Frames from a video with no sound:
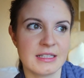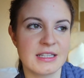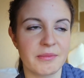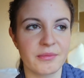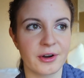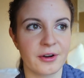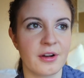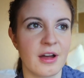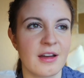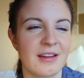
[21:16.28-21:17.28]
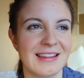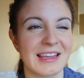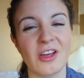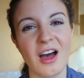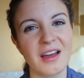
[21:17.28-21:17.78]
somewhere
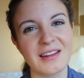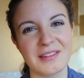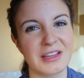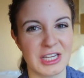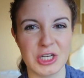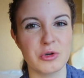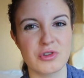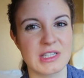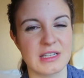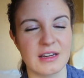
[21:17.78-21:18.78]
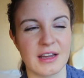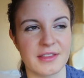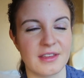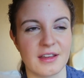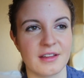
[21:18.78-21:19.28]
like not a huge city.
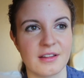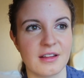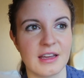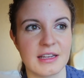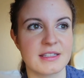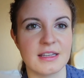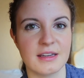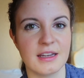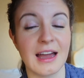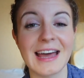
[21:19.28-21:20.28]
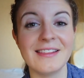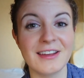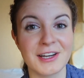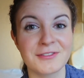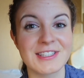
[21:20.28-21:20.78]
I think not like Sydney. I
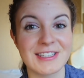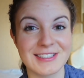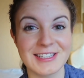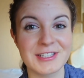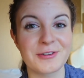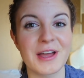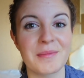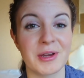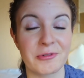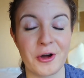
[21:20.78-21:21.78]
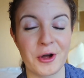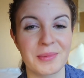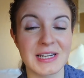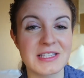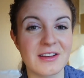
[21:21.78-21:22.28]
love Sydney, don't get me
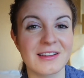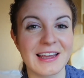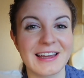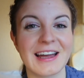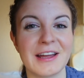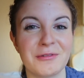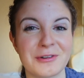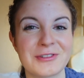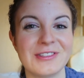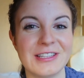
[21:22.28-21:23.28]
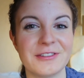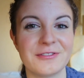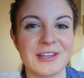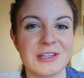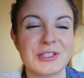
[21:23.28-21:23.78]
wrong, but it's not like I want to
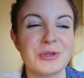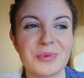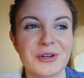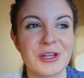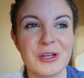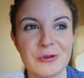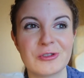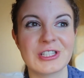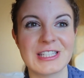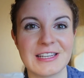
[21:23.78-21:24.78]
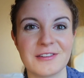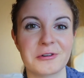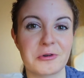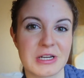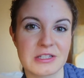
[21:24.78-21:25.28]
live in a super huge city
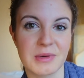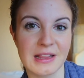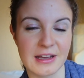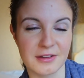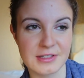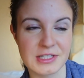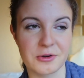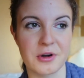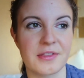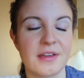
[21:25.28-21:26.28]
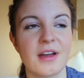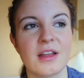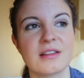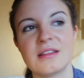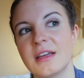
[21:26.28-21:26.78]
for the rest of my life. So I think
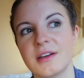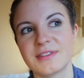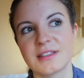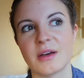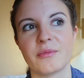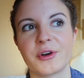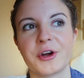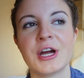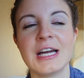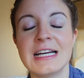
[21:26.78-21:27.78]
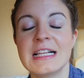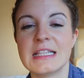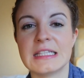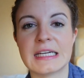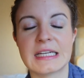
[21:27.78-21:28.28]
I'd live somewhere
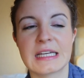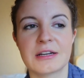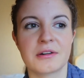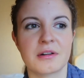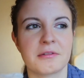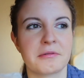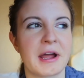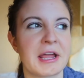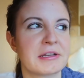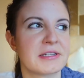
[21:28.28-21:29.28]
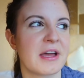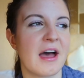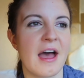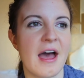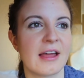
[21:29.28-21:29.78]
like right
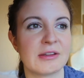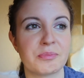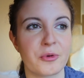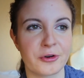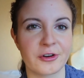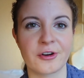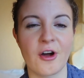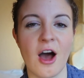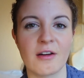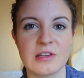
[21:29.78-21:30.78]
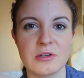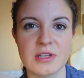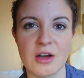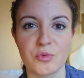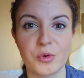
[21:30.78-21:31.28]
at the border of
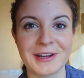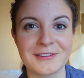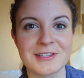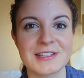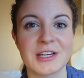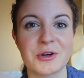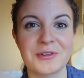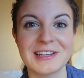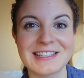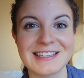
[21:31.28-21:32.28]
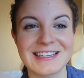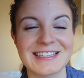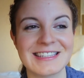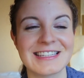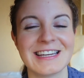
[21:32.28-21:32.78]
New South Wales and
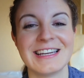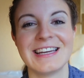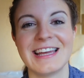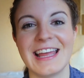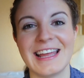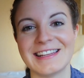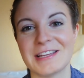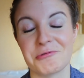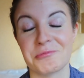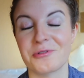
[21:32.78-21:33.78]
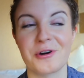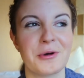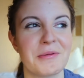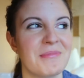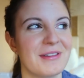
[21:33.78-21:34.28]
Queensland, and that will
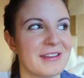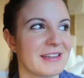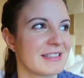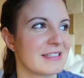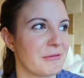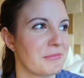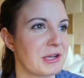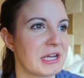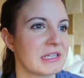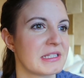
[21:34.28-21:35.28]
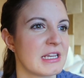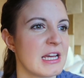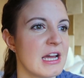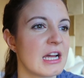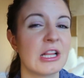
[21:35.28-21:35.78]
probably be like someplace
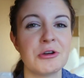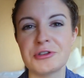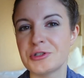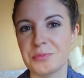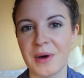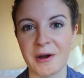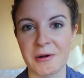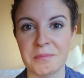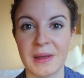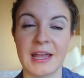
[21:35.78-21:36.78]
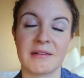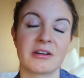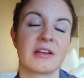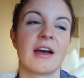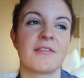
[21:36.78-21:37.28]
close to Byron Bay,
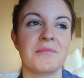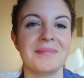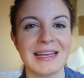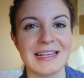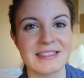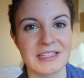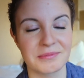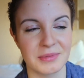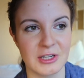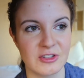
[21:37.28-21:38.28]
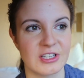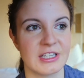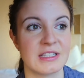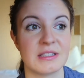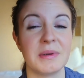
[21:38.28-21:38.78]
where you have amazing
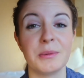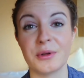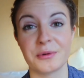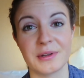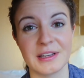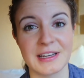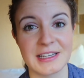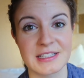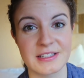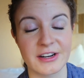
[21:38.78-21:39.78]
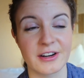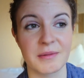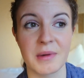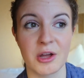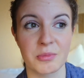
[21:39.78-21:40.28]
beaches. The people are really nice
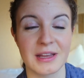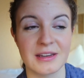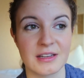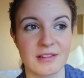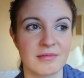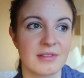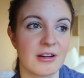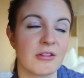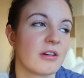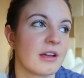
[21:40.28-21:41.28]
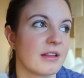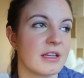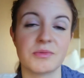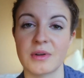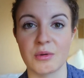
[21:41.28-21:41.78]
there, in my opinion, or at
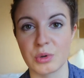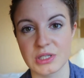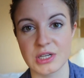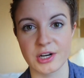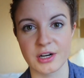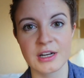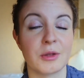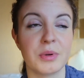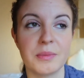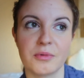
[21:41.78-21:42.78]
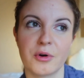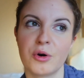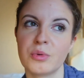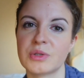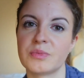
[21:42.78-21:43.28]
least when I was there. The people were
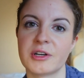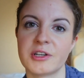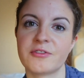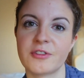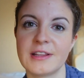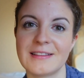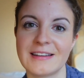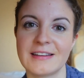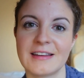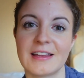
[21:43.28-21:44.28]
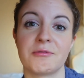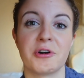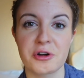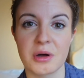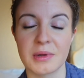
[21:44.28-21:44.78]
always very friendly and
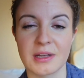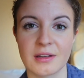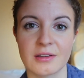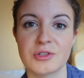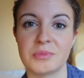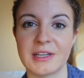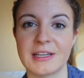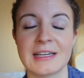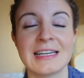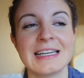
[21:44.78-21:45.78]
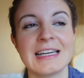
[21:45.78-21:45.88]
welcoming to me.